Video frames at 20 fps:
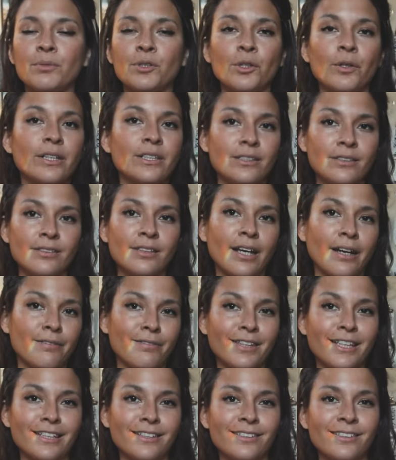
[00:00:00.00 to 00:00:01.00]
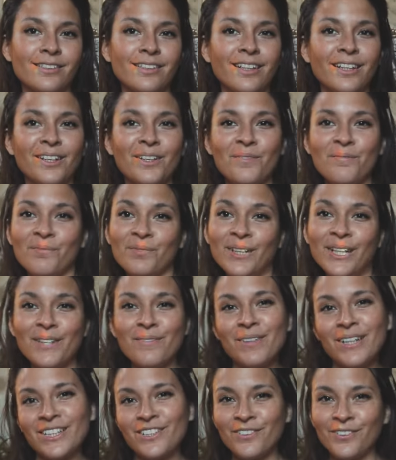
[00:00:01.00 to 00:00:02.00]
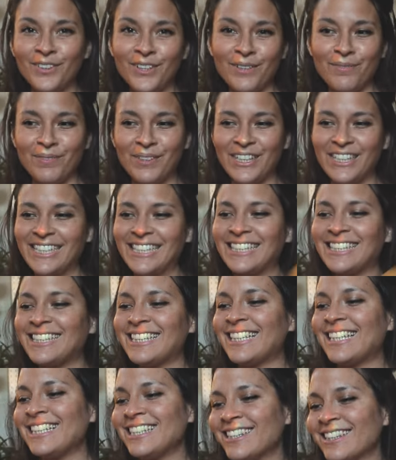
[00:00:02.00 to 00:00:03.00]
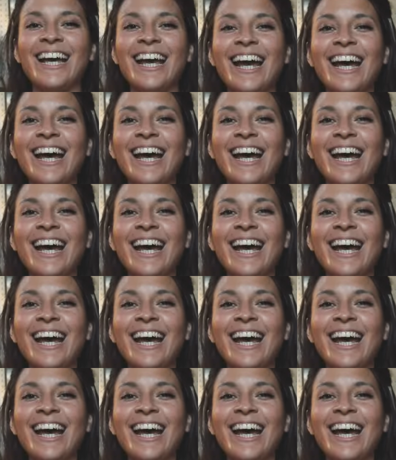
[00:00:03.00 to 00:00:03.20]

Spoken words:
so I just have these pretty much for emergencies.